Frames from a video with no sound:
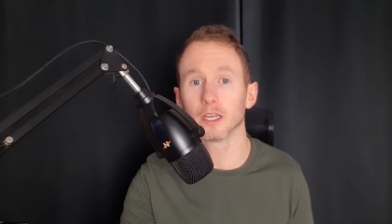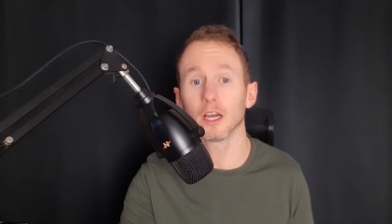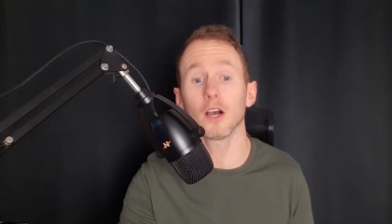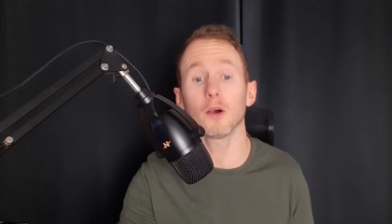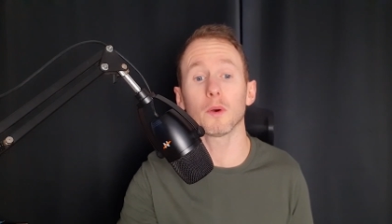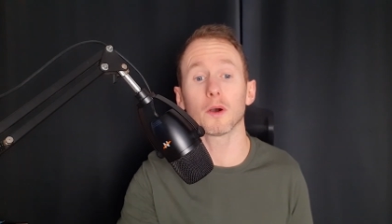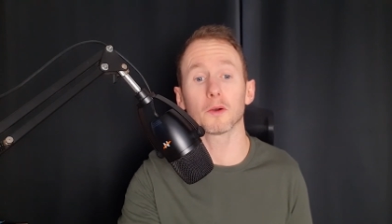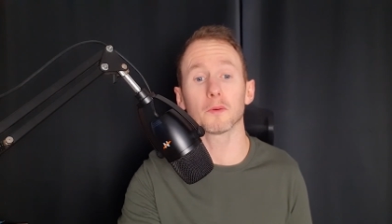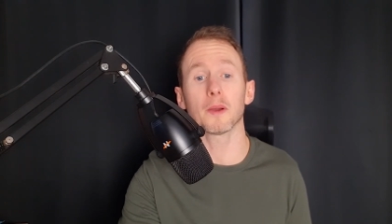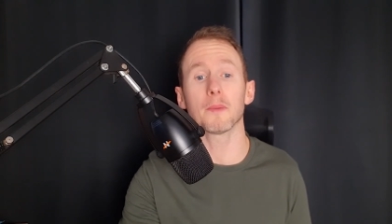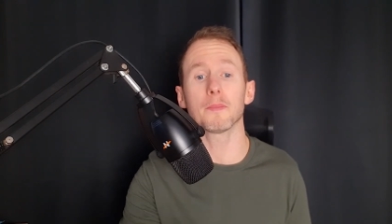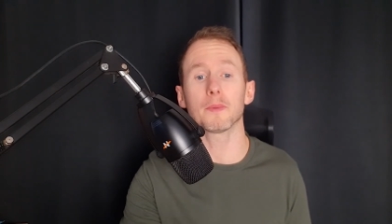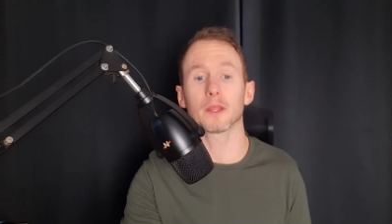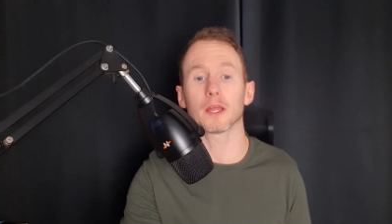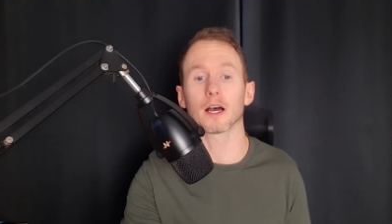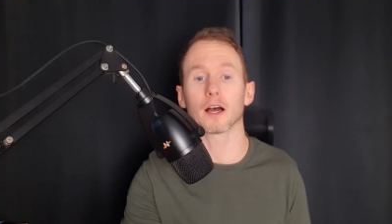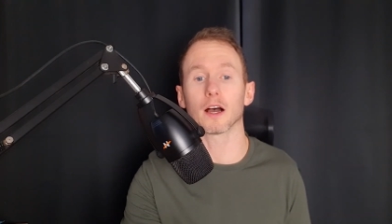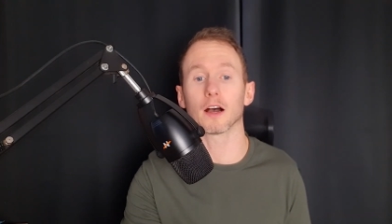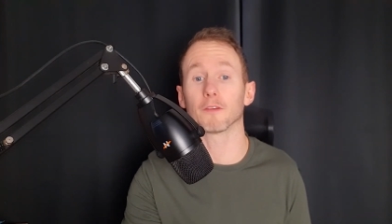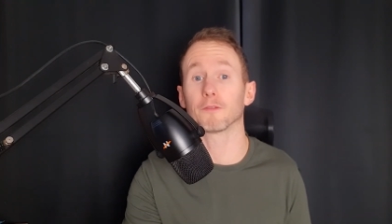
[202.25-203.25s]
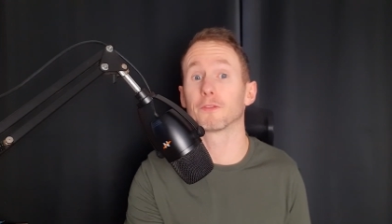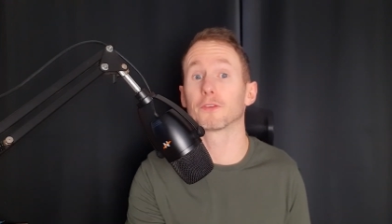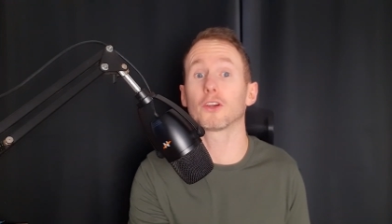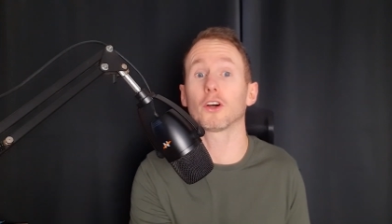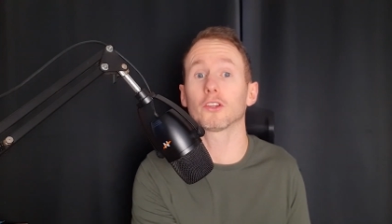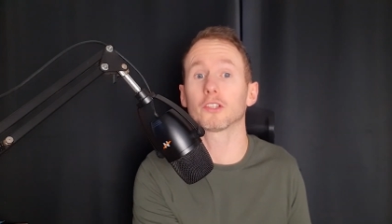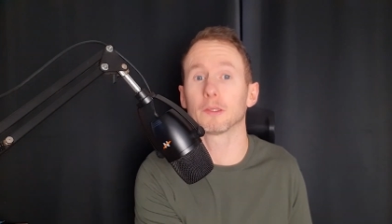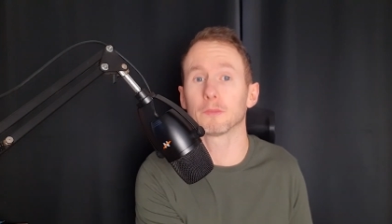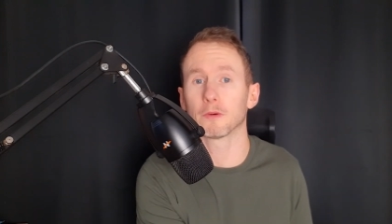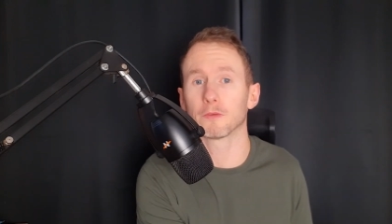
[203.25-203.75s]
Oh, I remember that. I
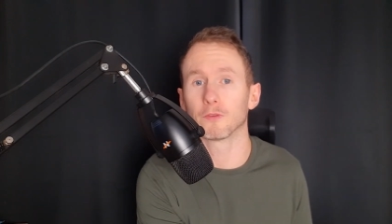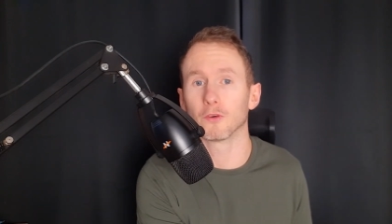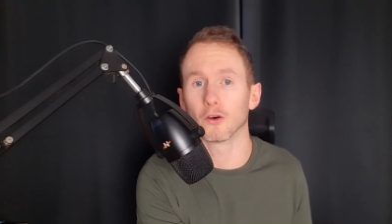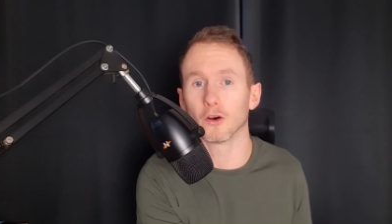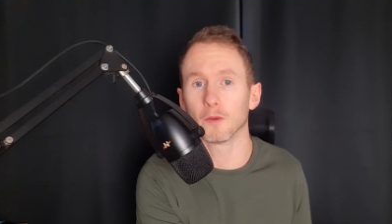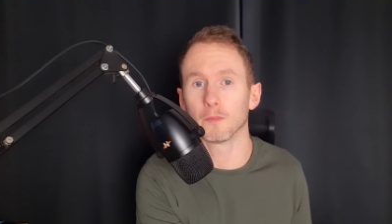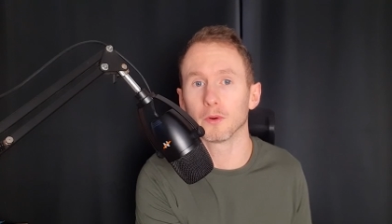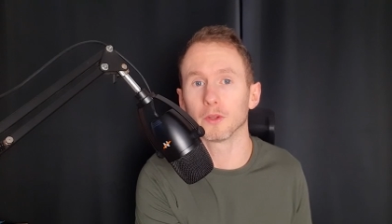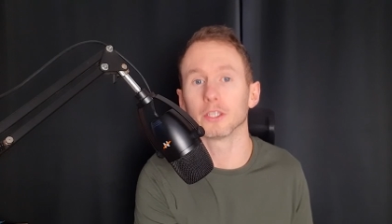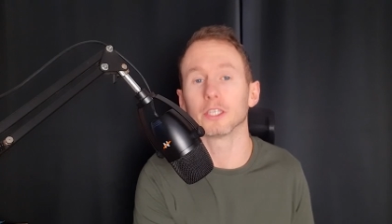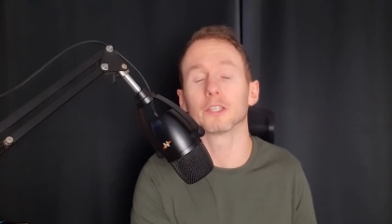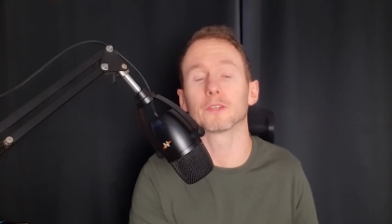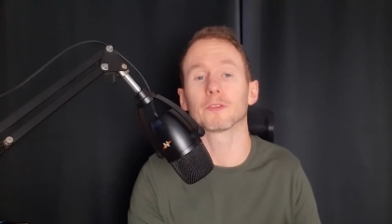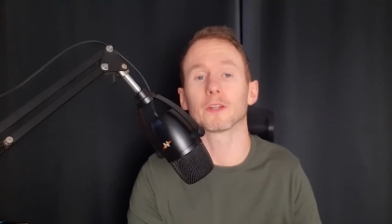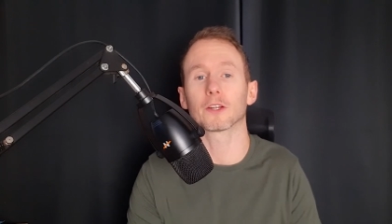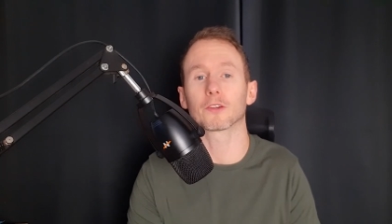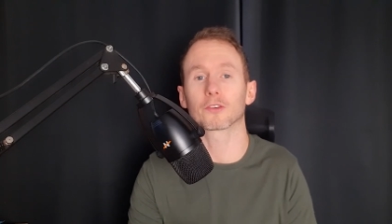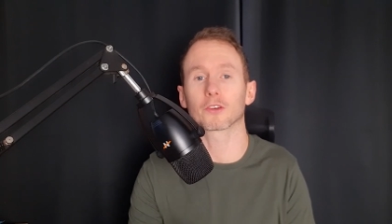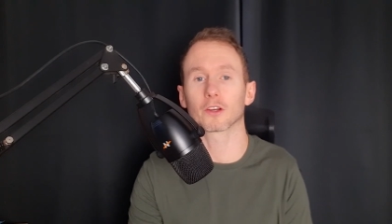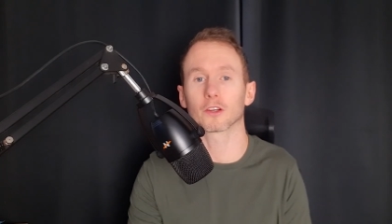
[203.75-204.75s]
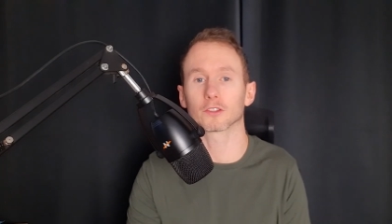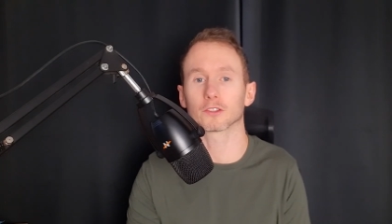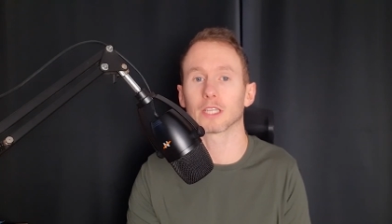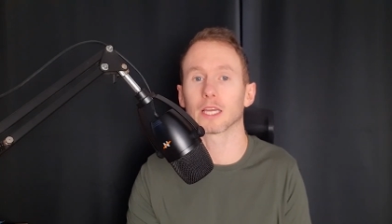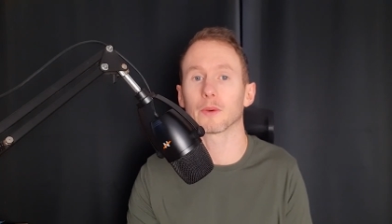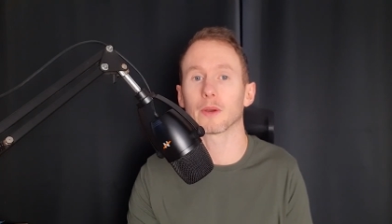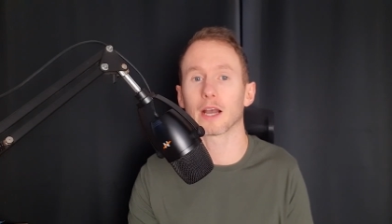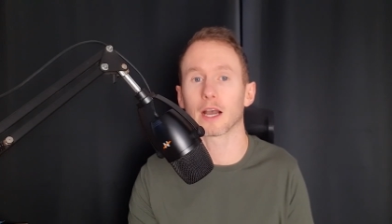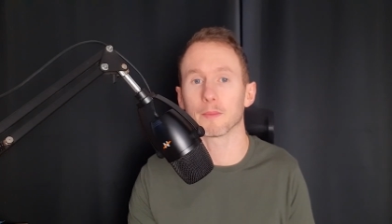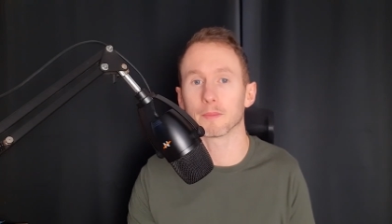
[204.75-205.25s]
forgot it before, but these flashcards now
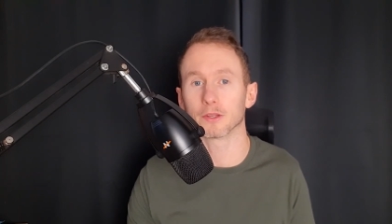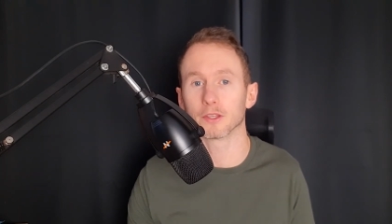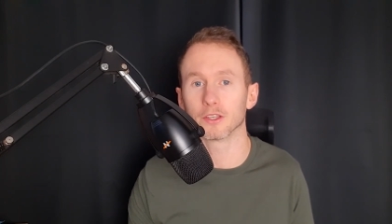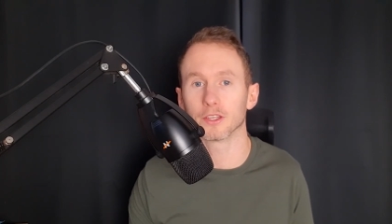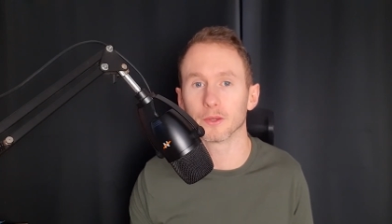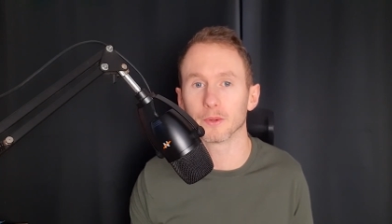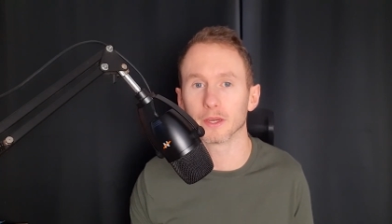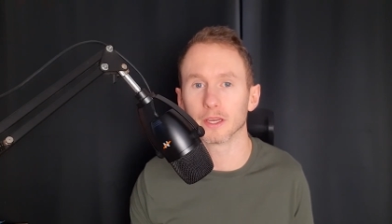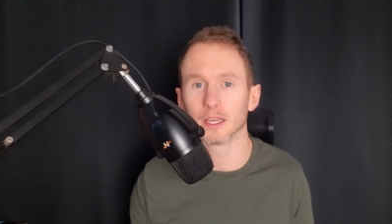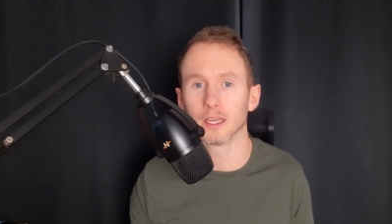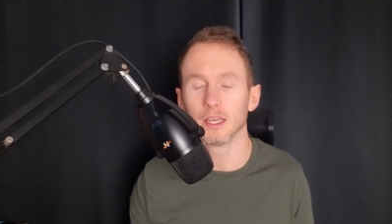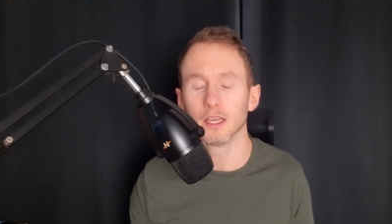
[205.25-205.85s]
help me to do it.